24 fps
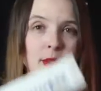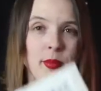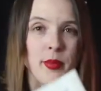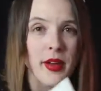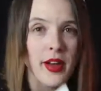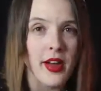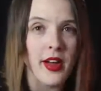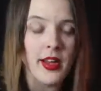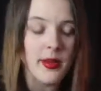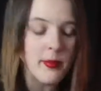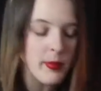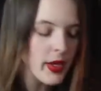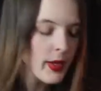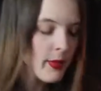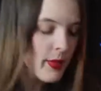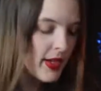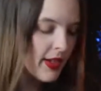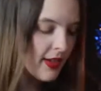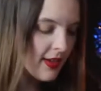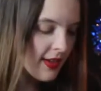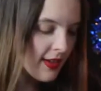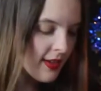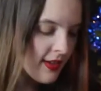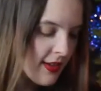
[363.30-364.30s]
of pie
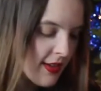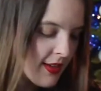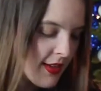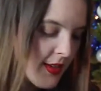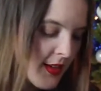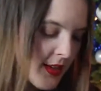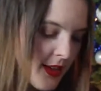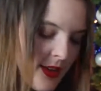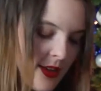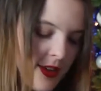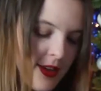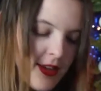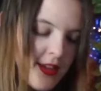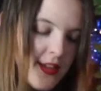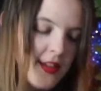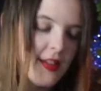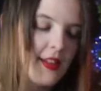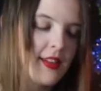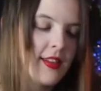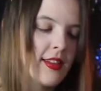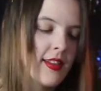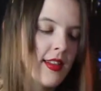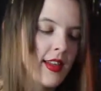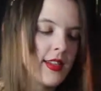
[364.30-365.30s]
maybe on.
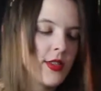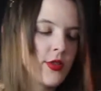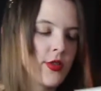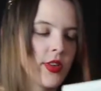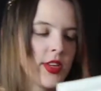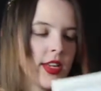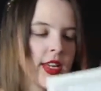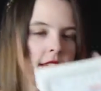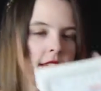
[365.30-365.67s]
That's really